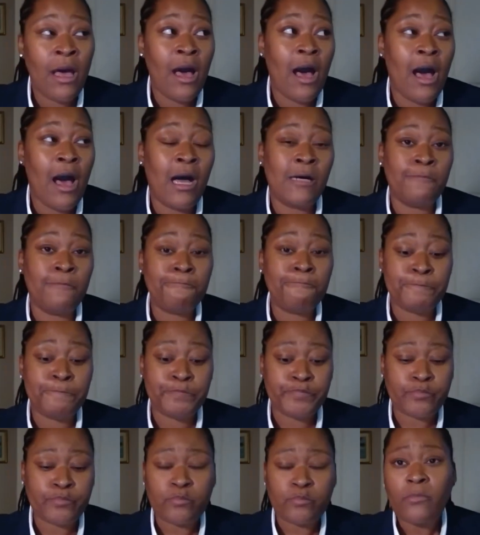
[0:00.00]

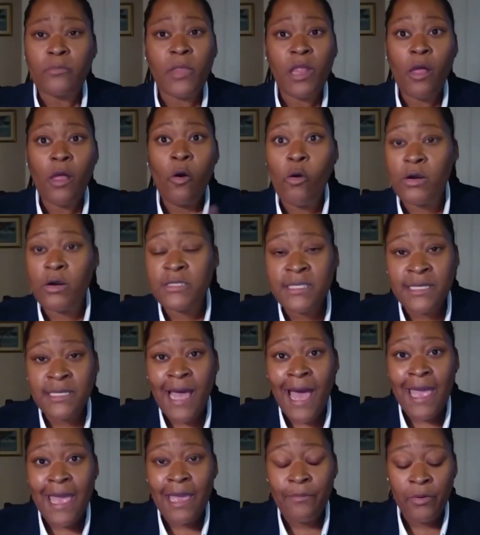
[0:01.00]
or
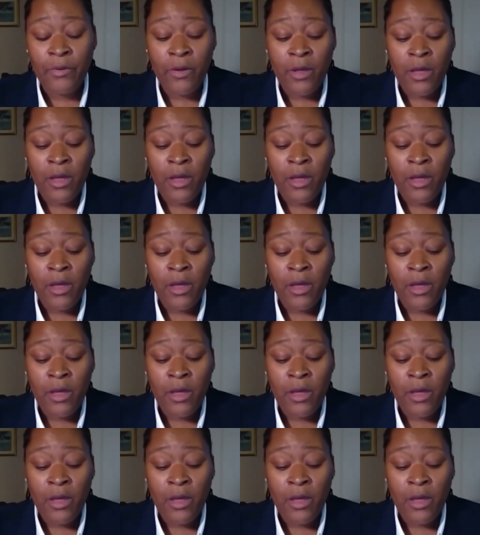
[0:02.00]
Skype.